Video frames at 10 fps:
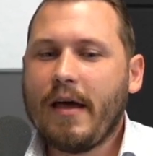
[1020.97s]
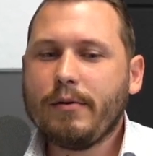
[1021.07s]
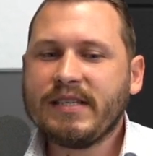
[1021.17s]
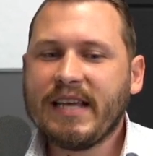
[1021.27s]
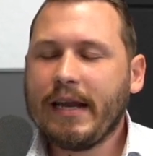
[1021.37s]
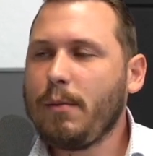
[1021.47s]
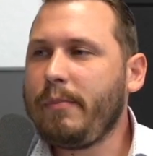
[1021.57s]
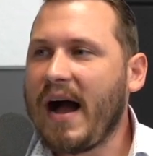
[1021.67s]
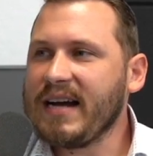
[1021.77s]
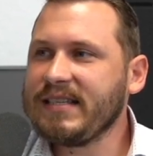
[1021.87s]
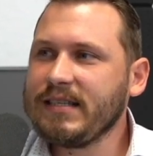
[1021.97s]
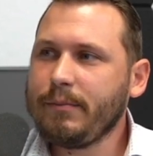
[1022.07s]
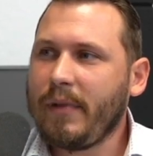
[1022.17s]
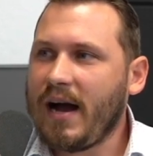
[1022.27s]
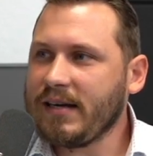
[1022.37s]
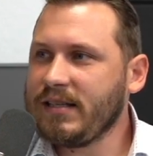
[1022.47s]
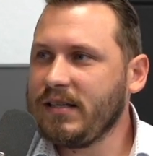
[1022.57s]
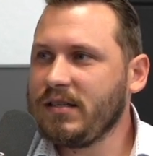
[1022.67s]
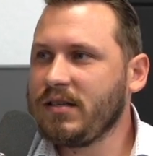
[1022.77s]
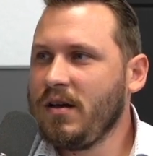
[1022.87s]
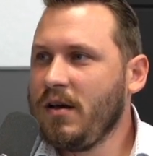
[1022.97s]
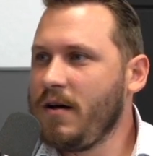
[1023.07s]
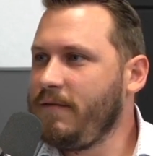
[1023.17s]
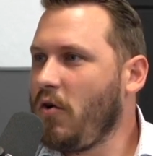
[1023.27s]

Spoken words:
that was sending him boxes and boxes of